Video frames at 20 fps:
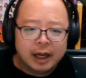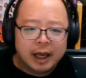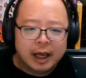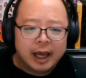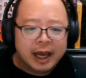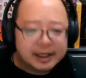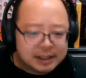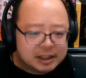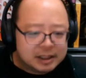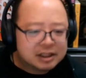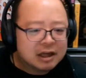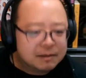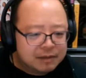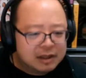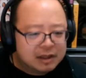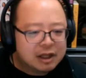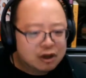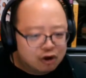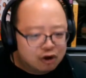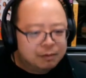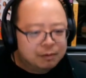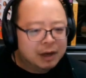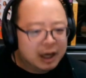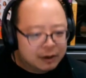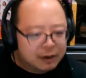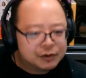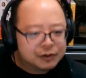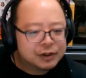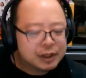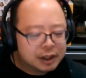Is it something that you'd be
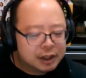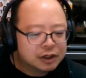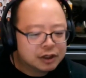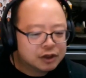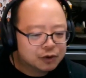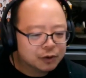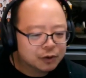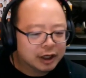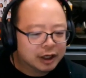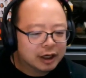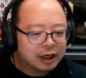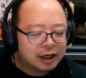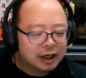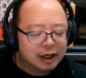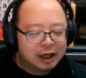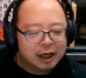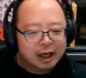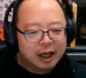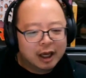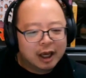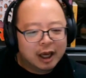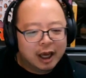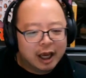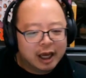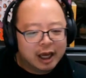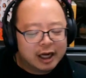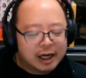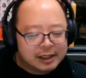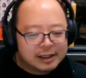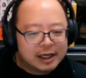interested in doing?
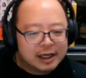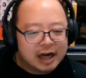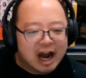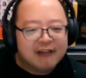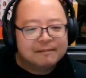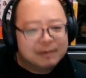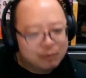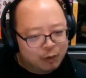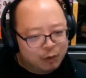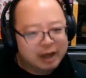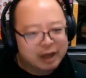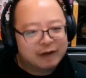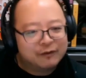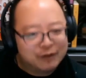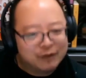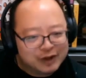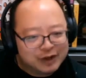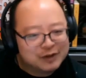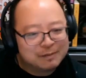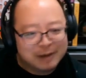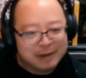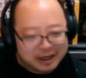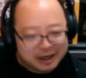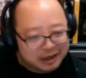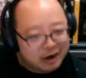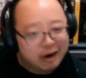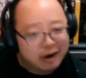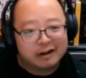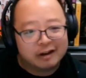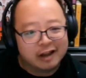And I said, I've been waiting for this my
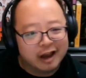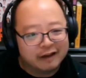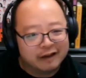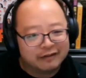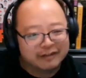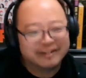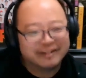entire life.